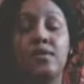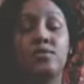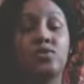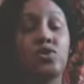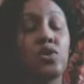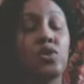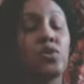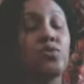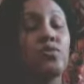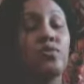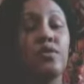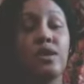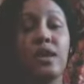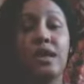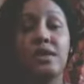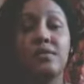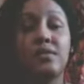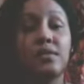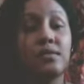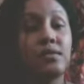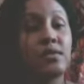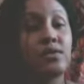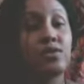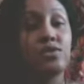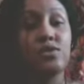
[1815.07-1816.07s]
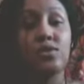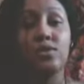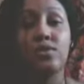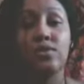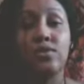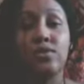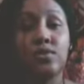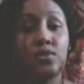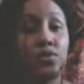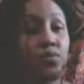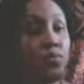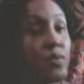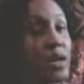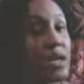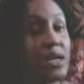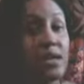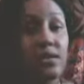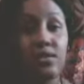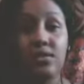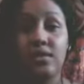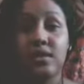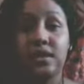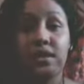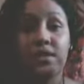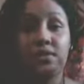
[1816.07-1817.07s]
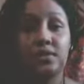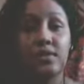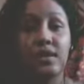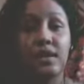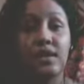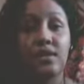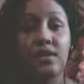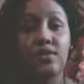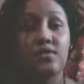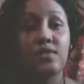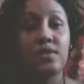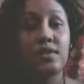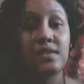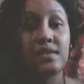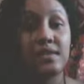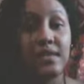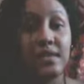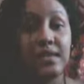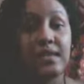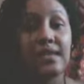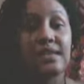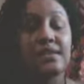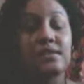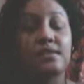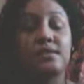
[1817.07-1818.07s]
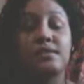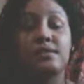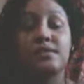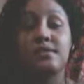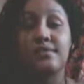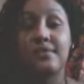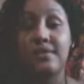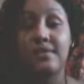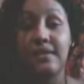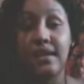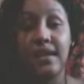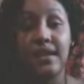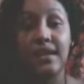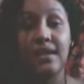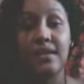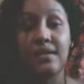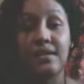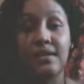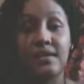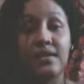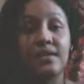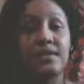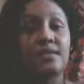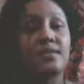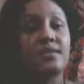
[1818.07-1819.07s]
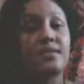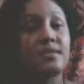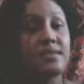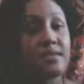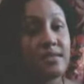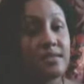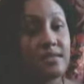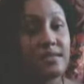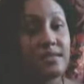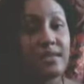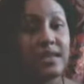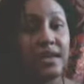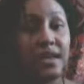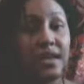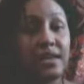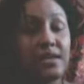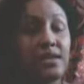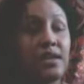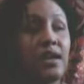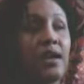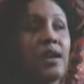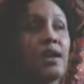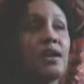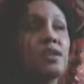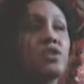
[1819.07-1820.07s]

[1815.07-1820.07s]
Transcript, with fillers: And don't forget that there's earth right underneath there. The city is still land. It's still land.